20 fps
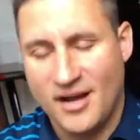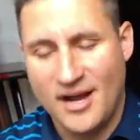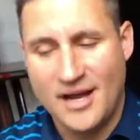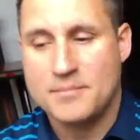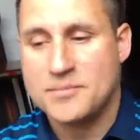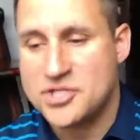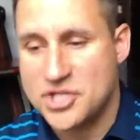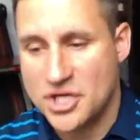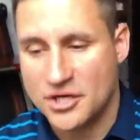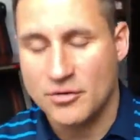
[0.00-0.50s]

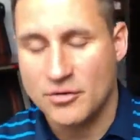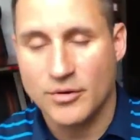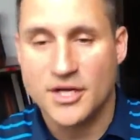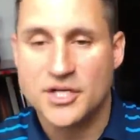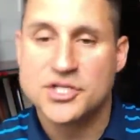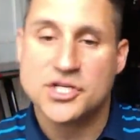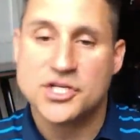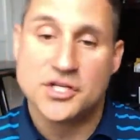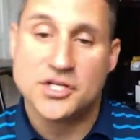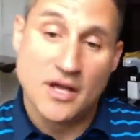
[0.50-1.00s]
type
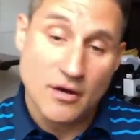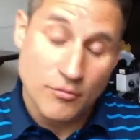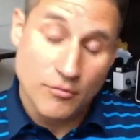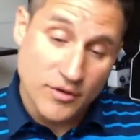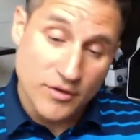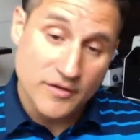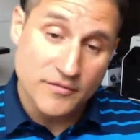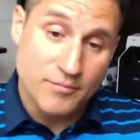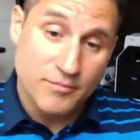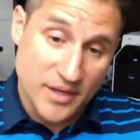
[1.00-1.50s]
generation that
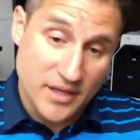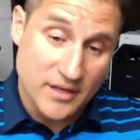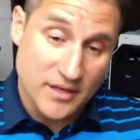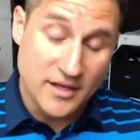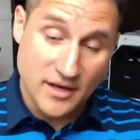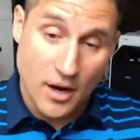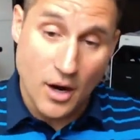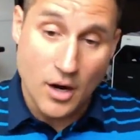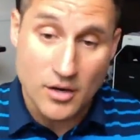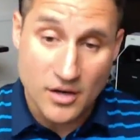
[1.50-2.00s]
we've been
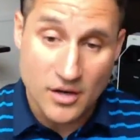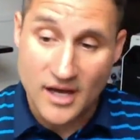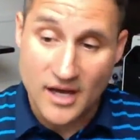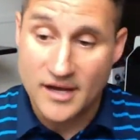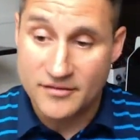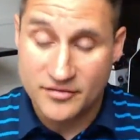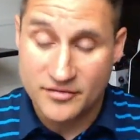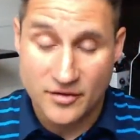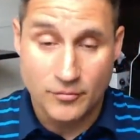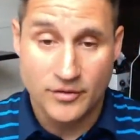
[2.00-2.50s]
in our
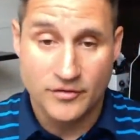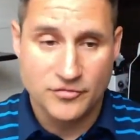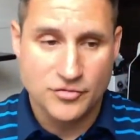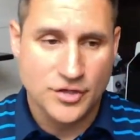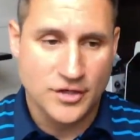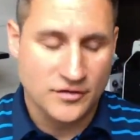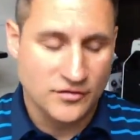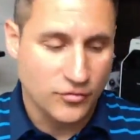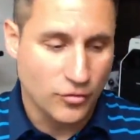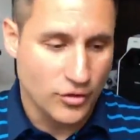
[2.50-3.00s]
lives that we've
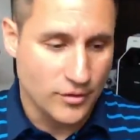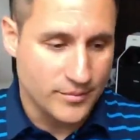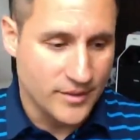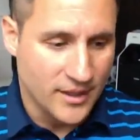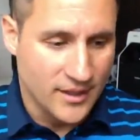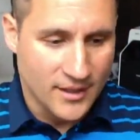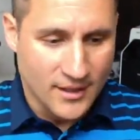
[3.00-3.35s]
transformed.